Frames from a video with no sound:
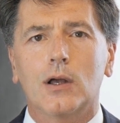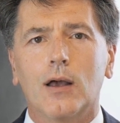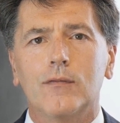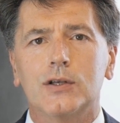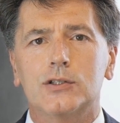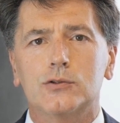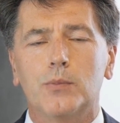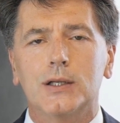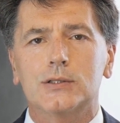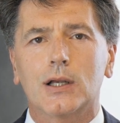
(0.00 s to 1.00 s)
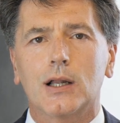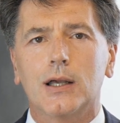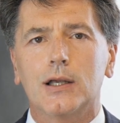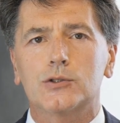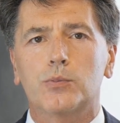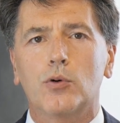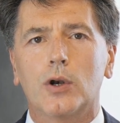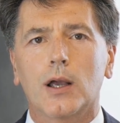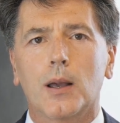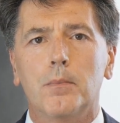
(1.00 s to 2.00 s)
And this is basically, it's
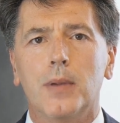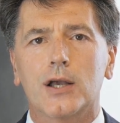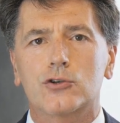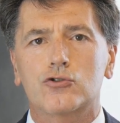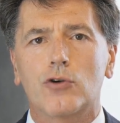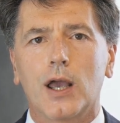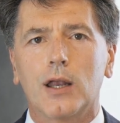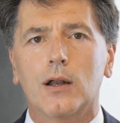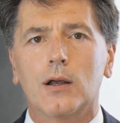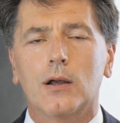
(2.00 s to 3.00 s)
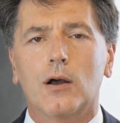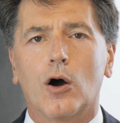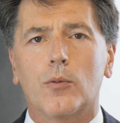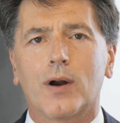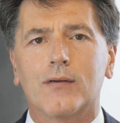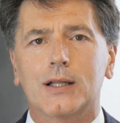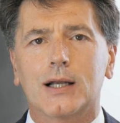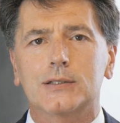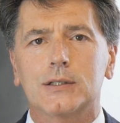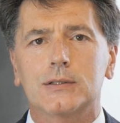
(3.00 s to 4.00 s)
putting a big strain on private
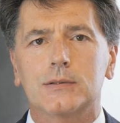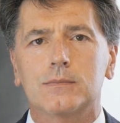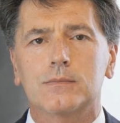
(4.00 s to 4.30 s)
assets.